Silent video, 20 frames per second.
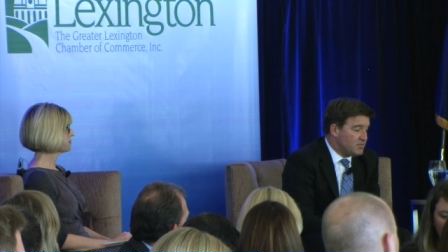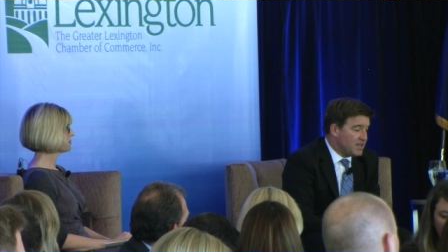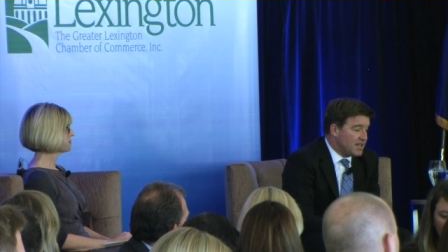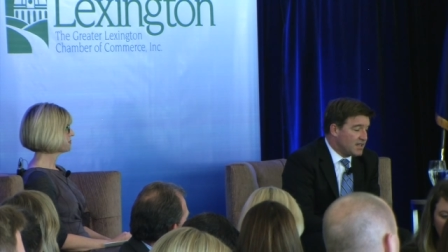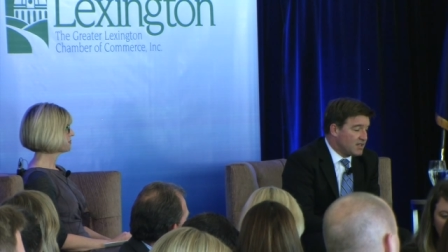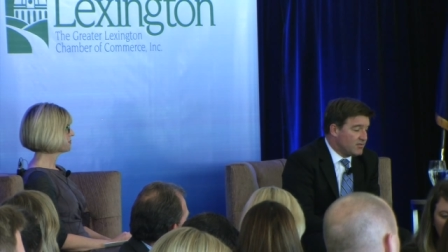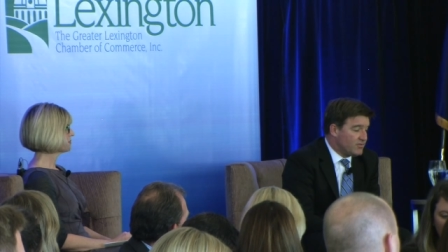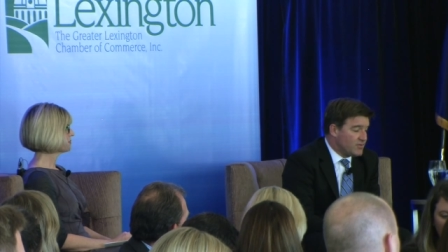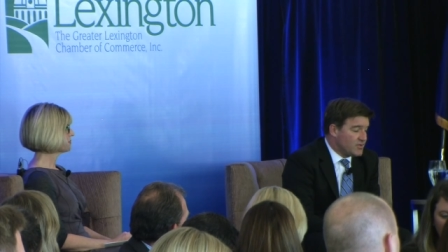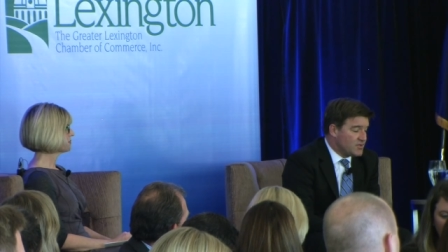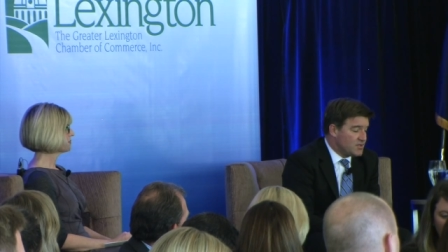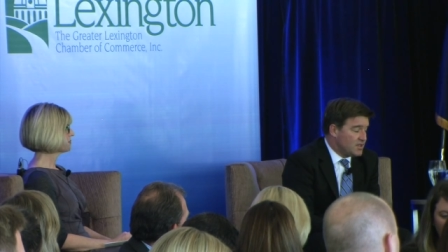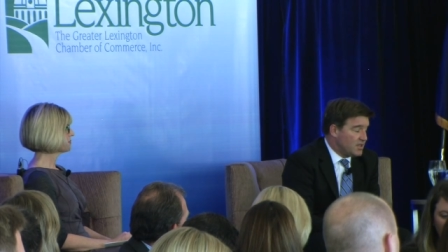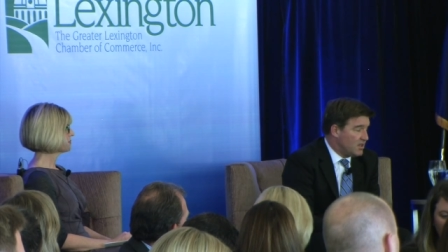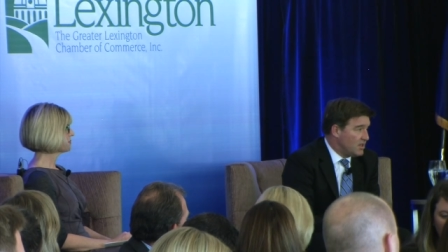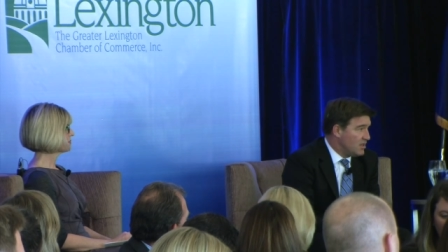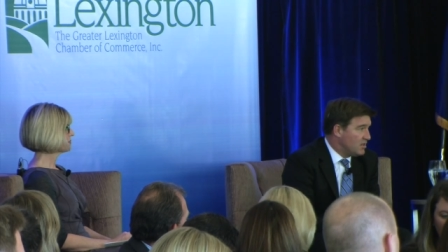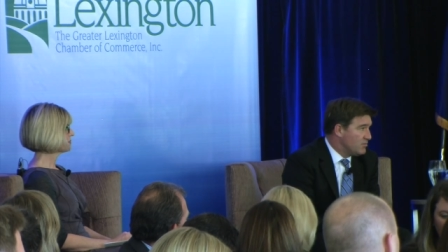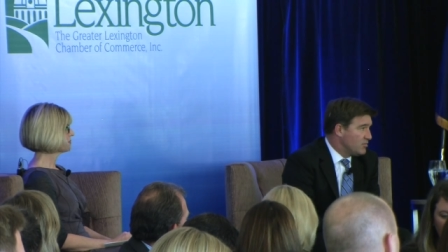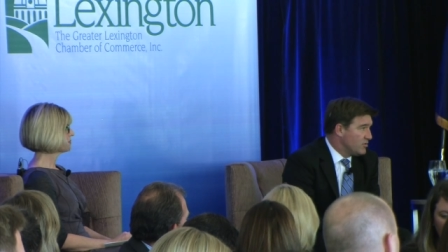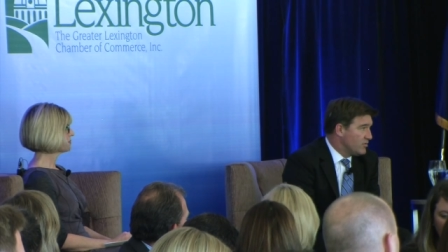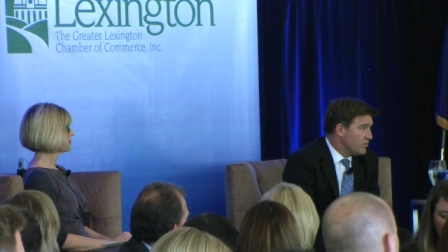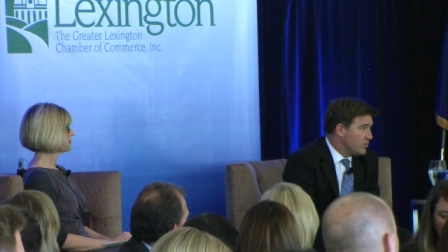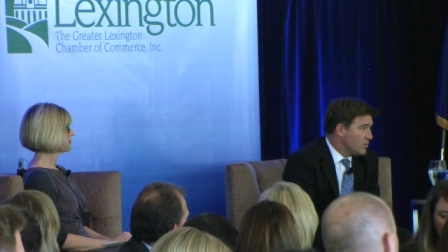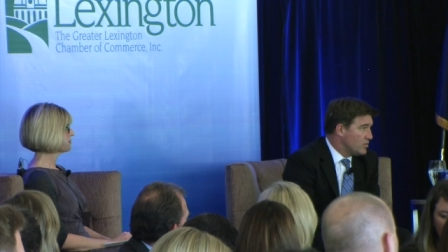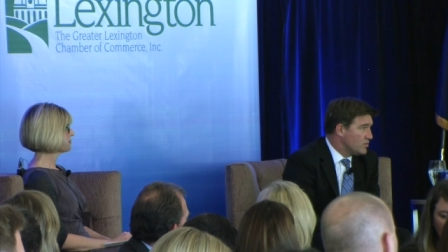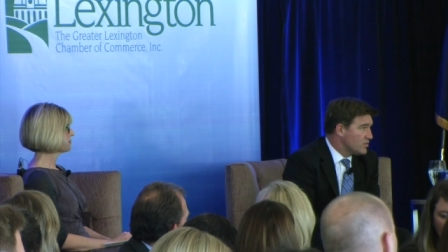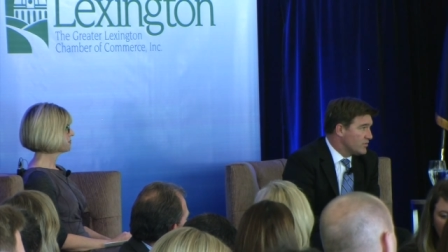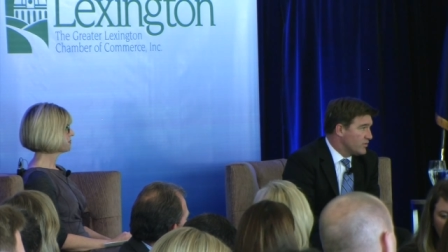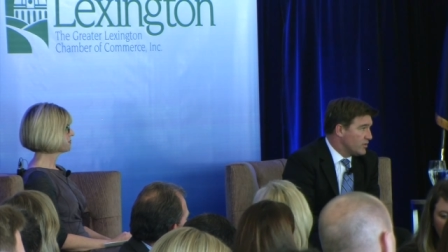But I could foresee a number of
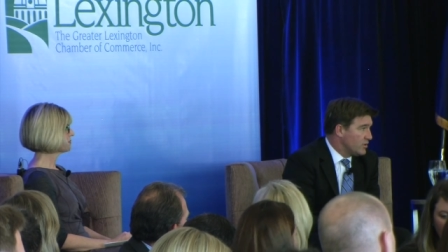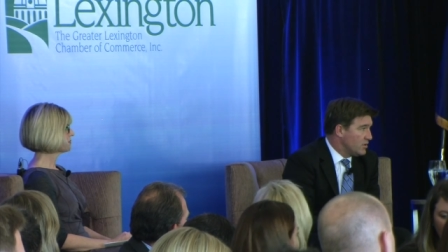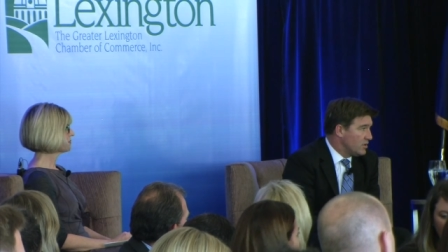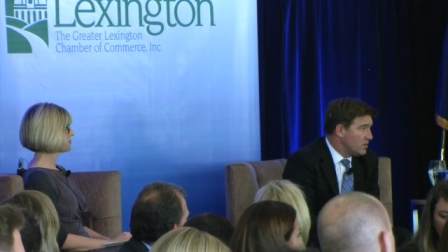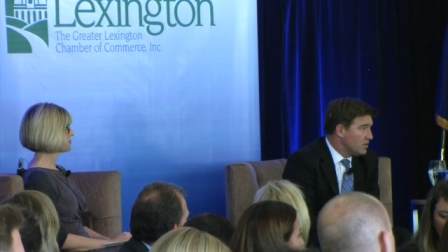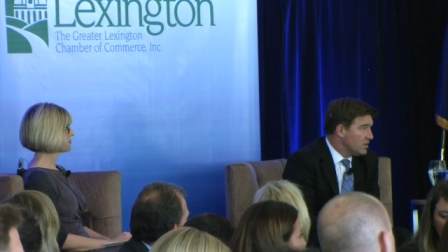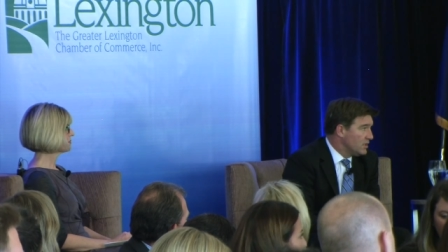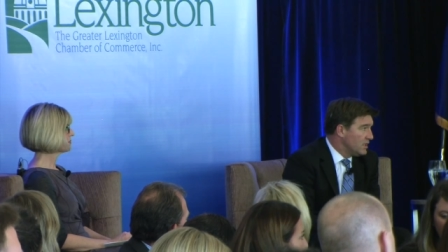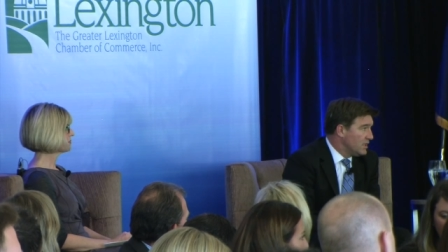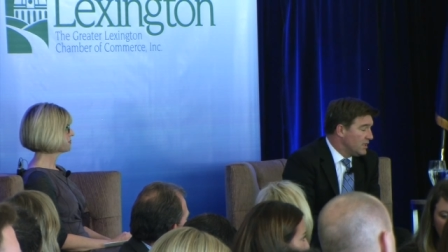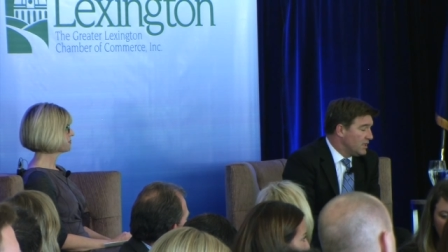roles for her,